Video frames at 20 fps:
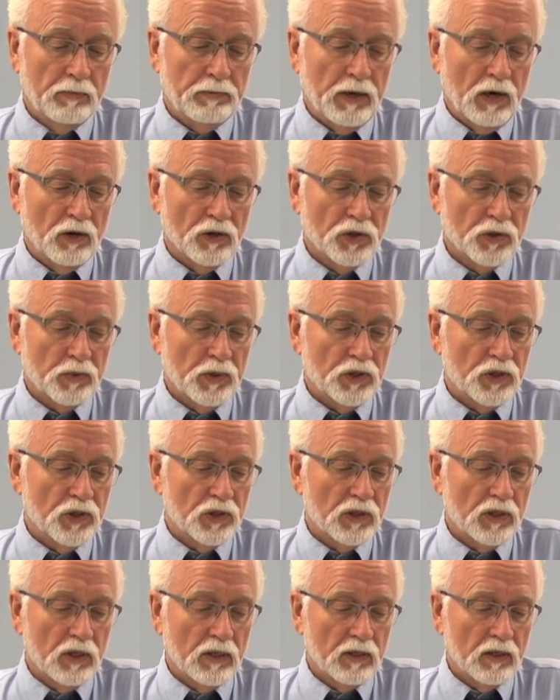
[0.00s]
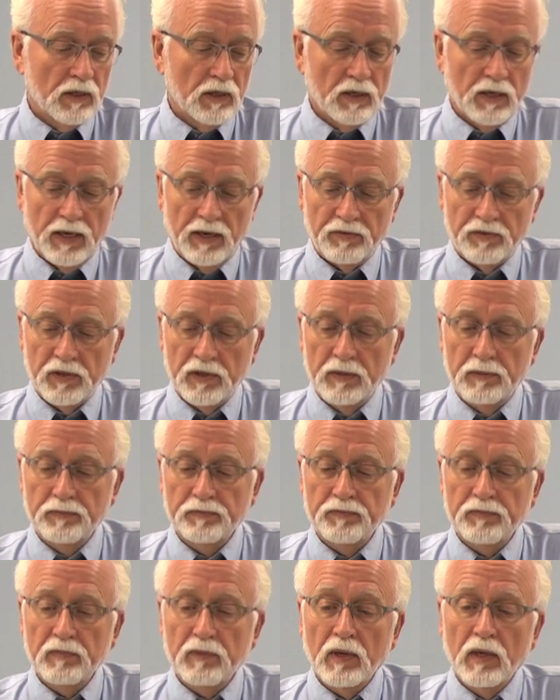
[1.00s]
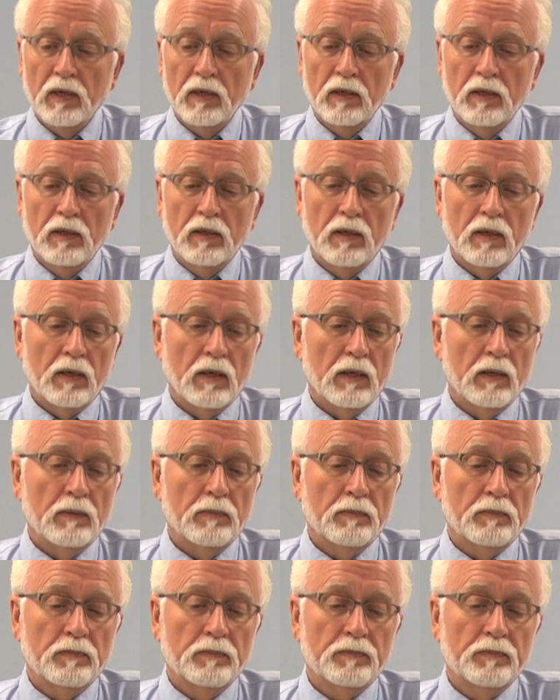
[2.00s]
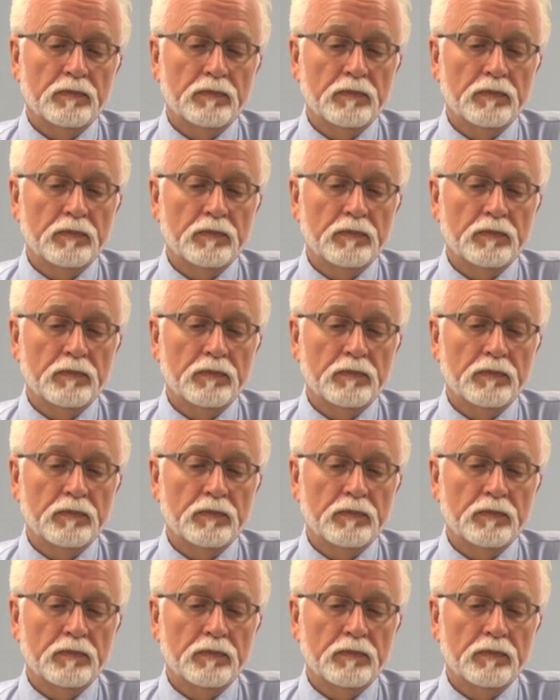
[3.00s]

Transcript: Power switches on the left. Um,